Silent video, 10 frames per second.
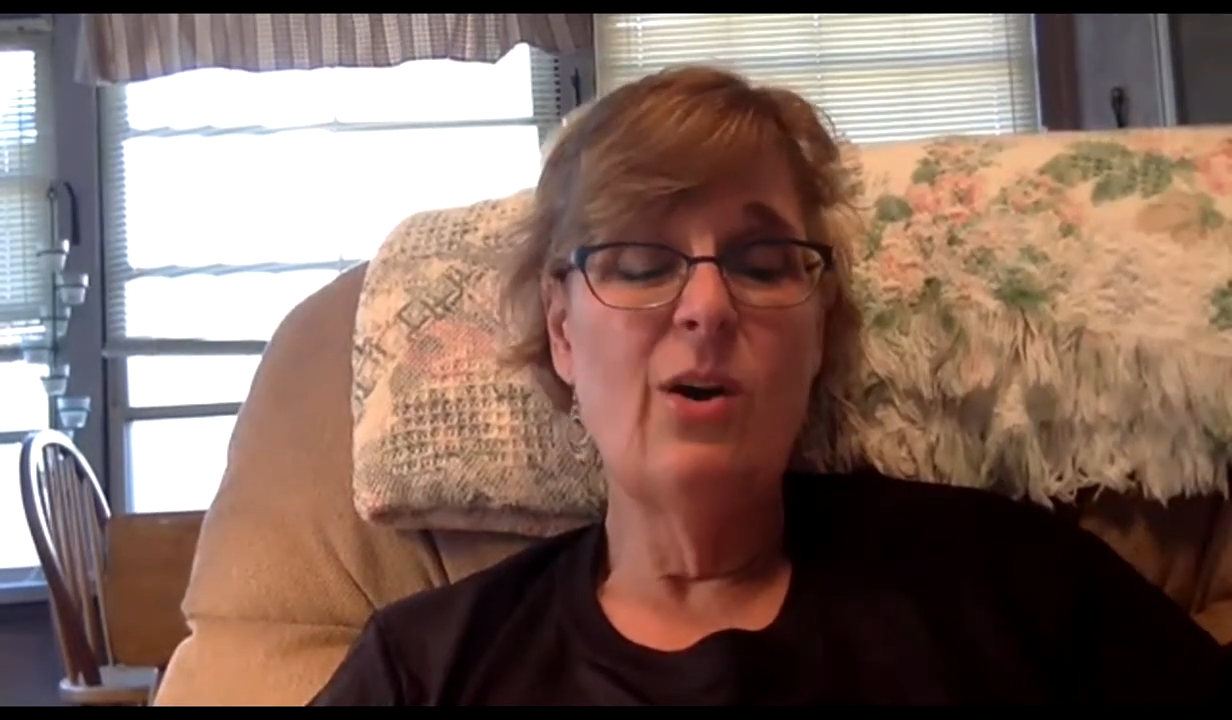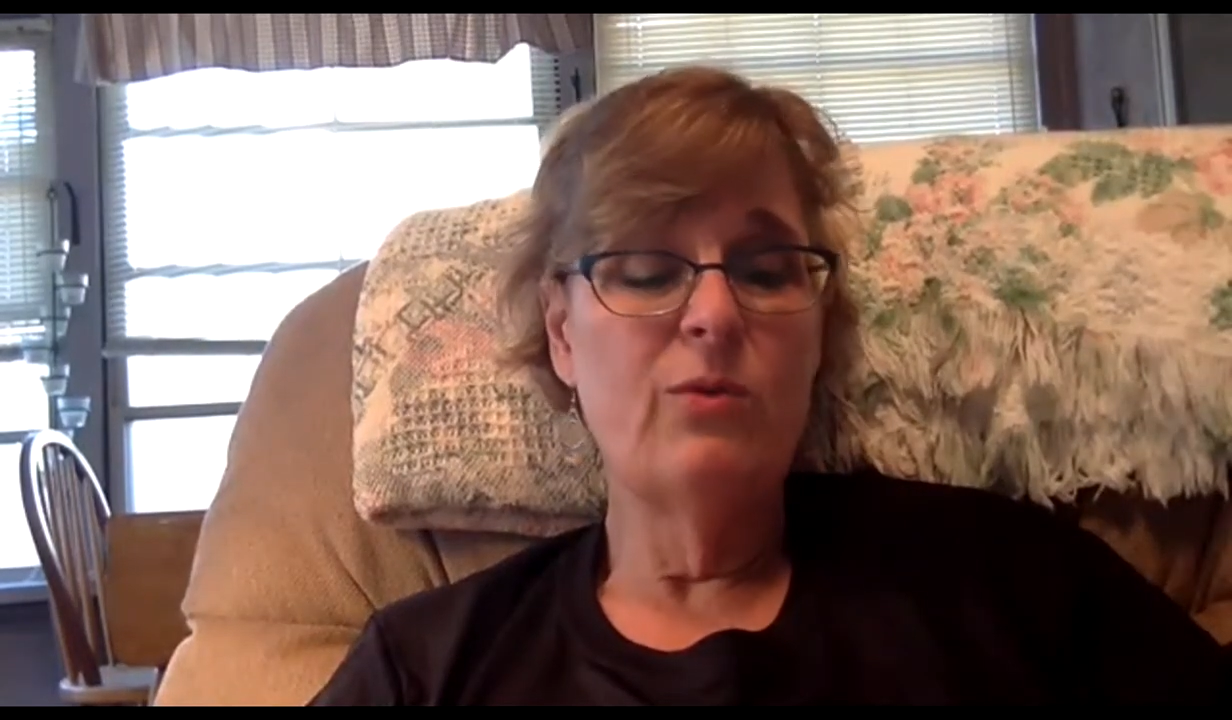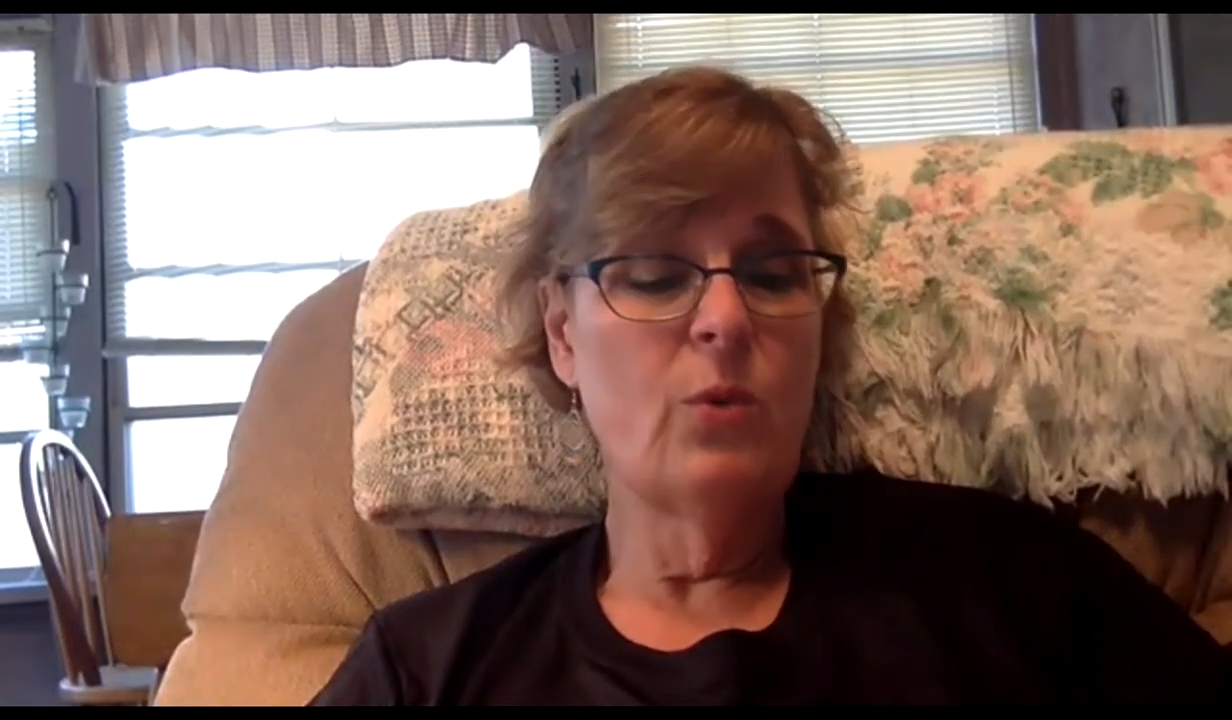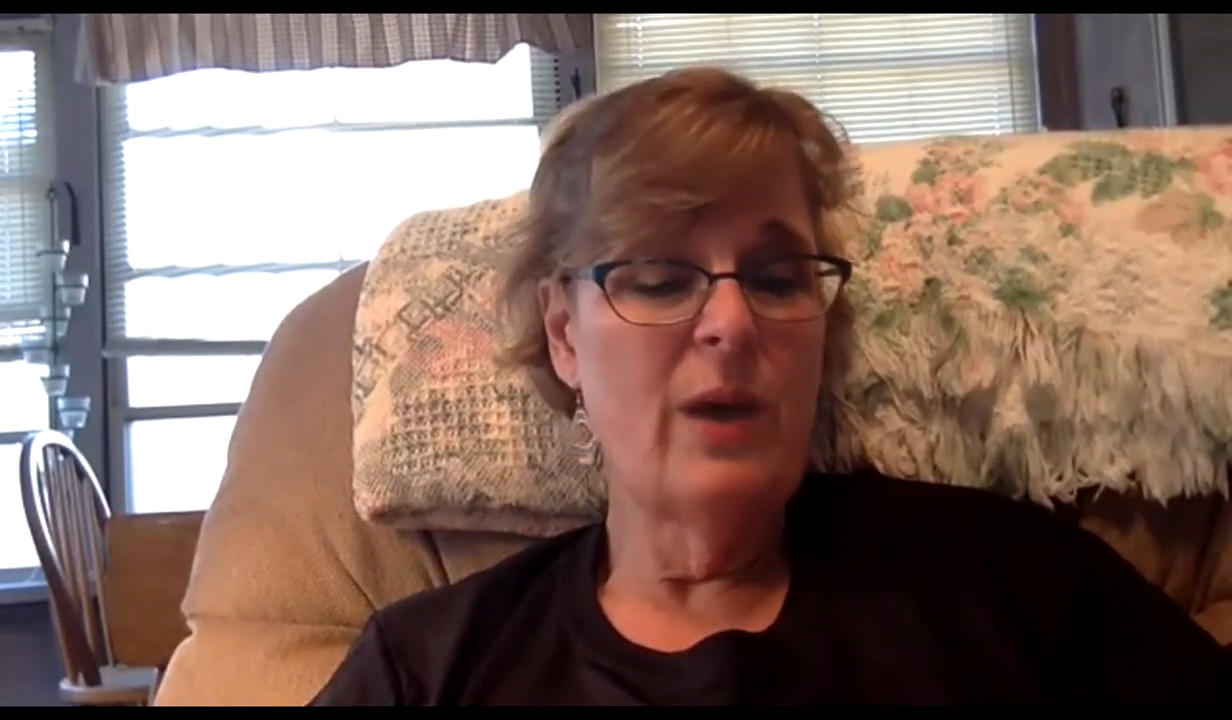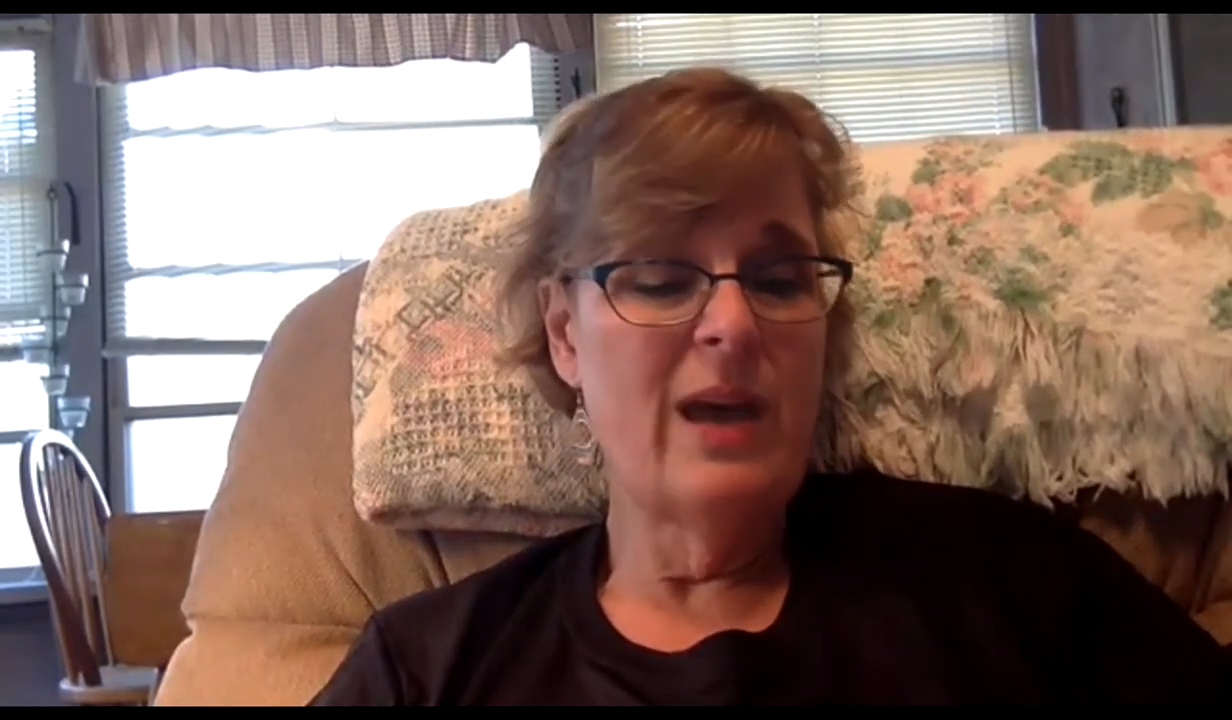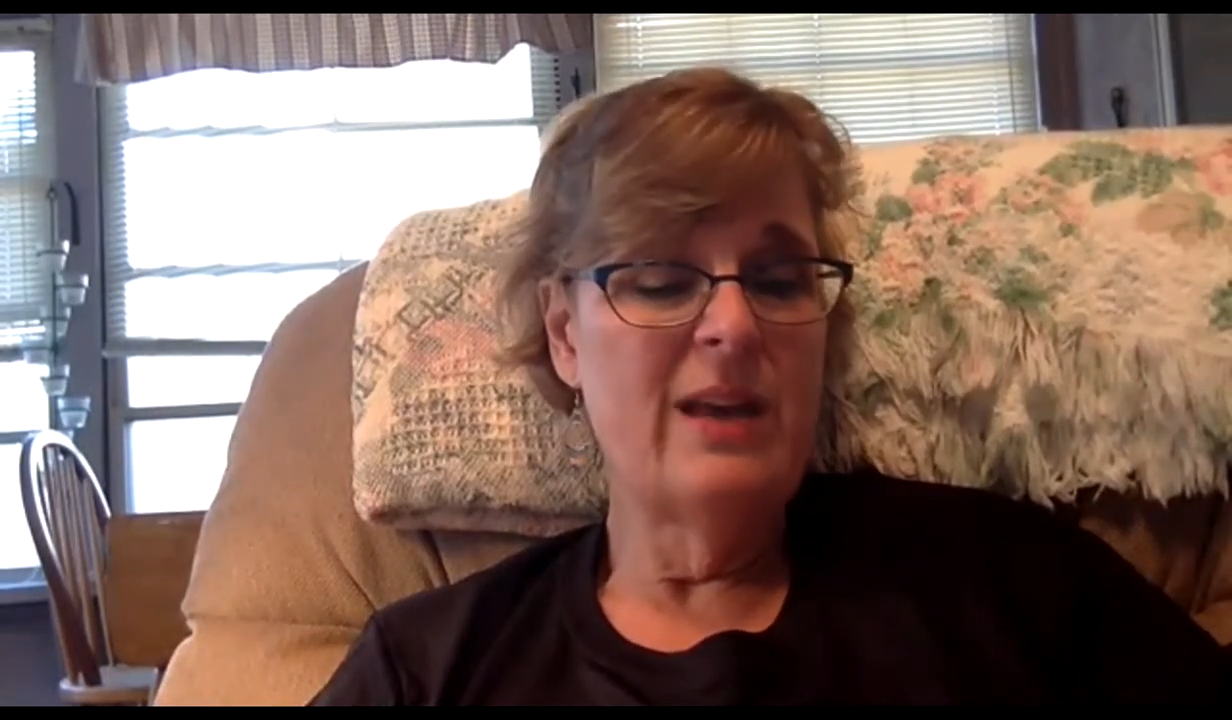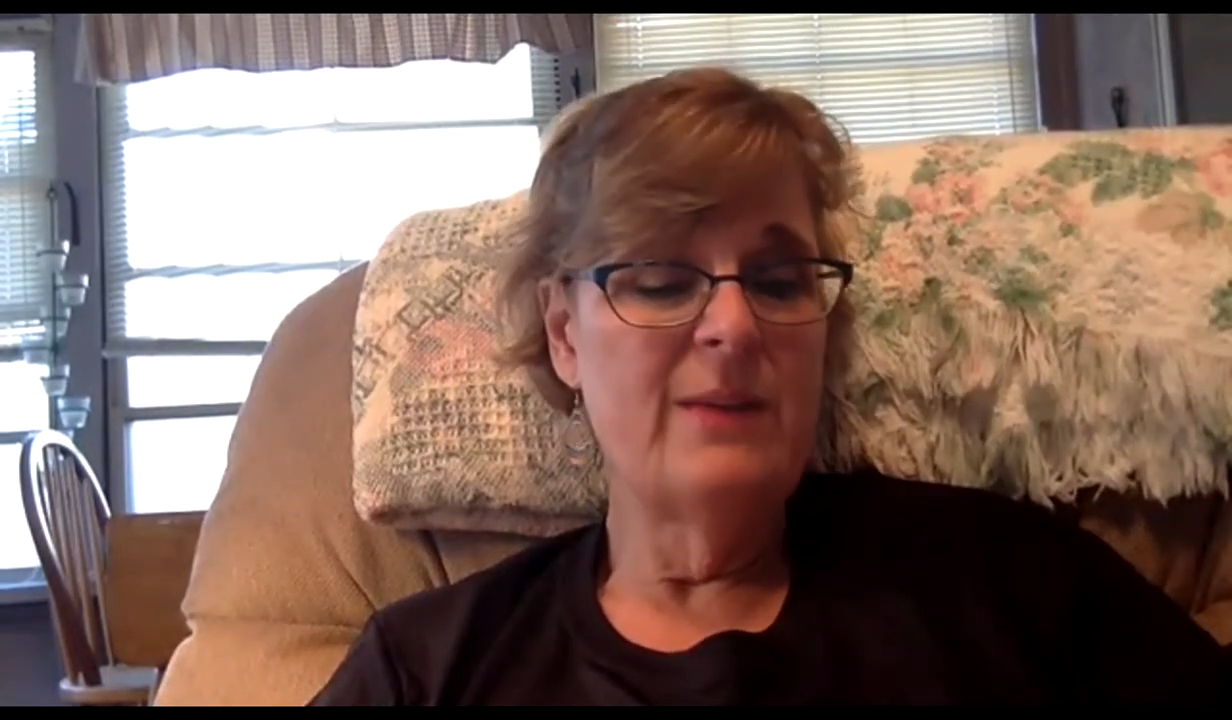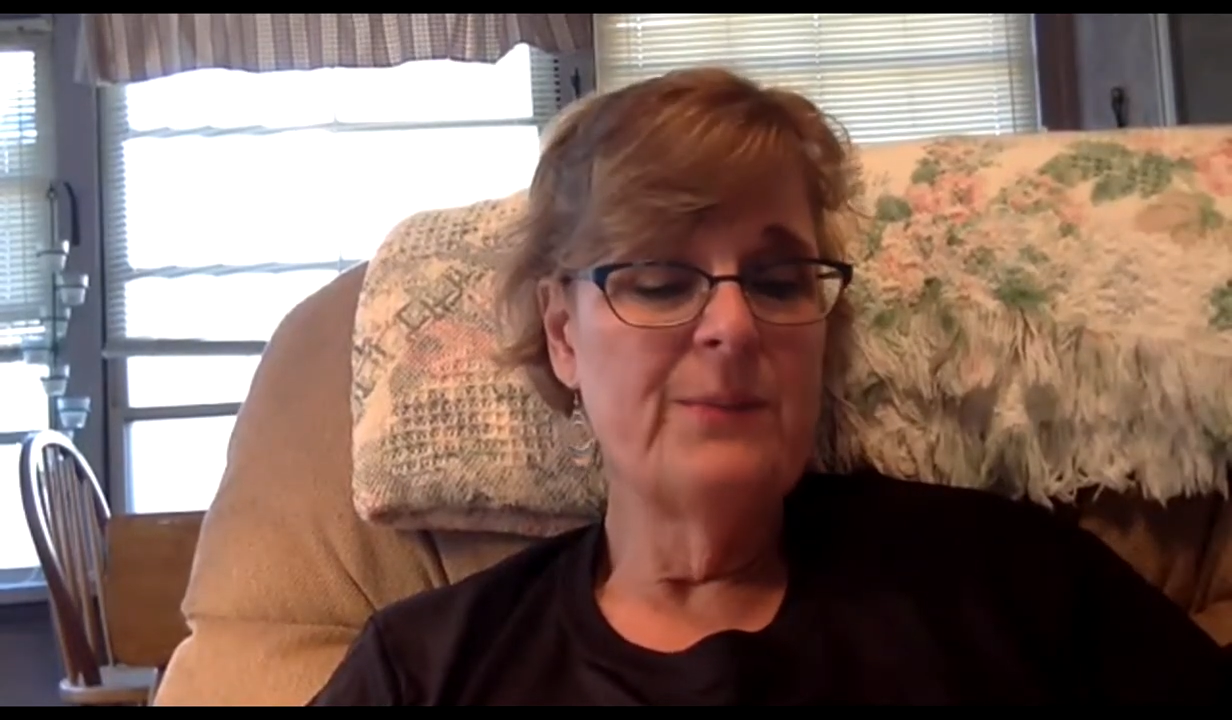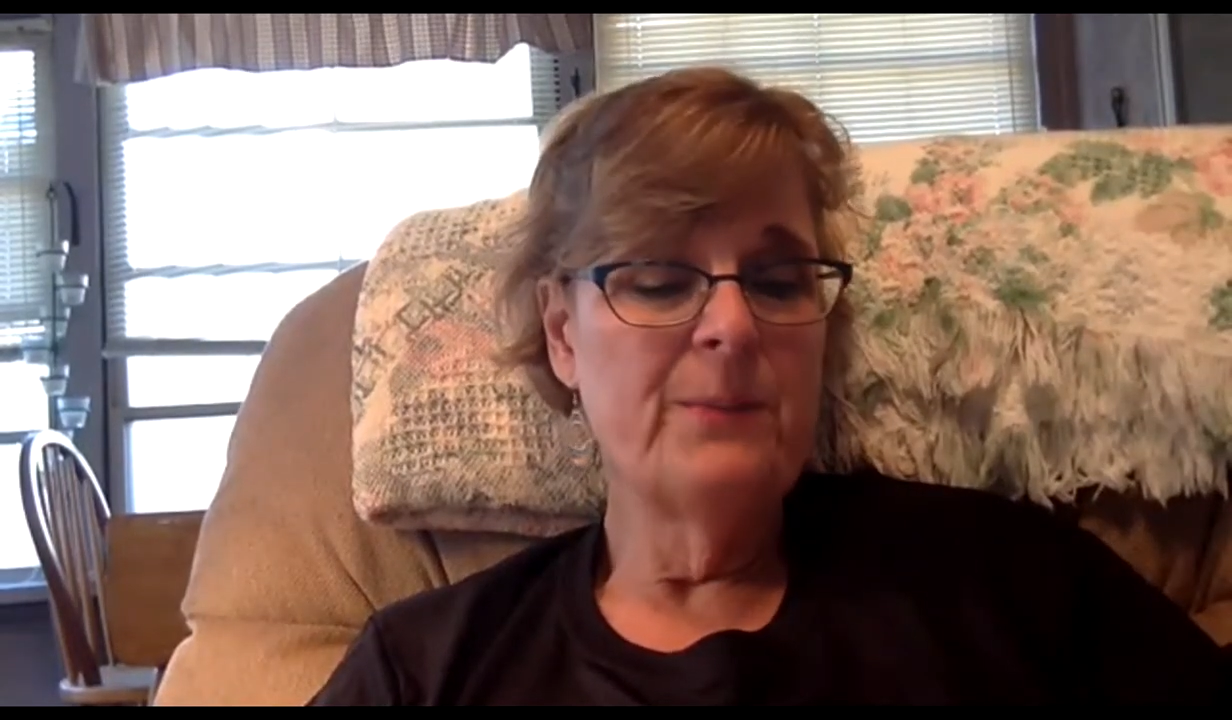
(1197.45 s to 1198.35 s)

overweight.